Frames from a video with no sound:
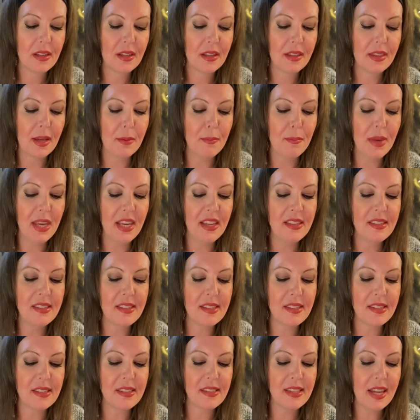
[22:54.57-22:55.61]
that may
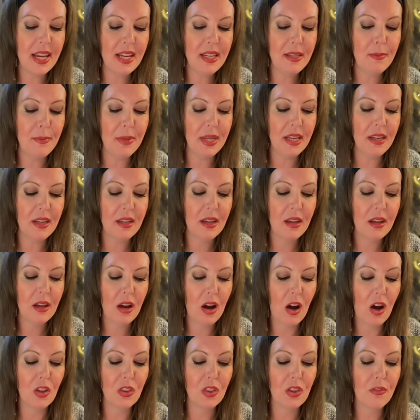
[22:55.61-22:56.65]
sustain me
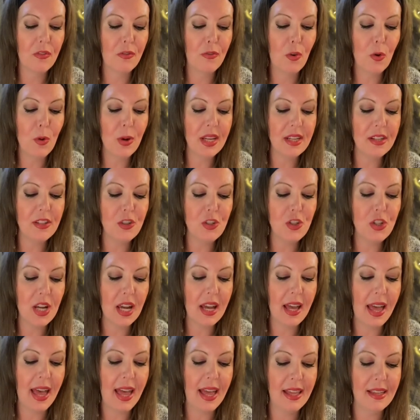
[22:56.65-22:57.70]
on the voyage
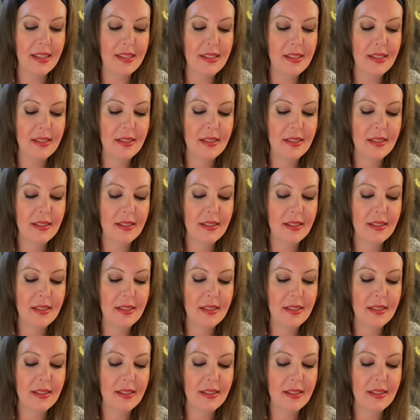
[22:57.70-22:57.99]
ahead.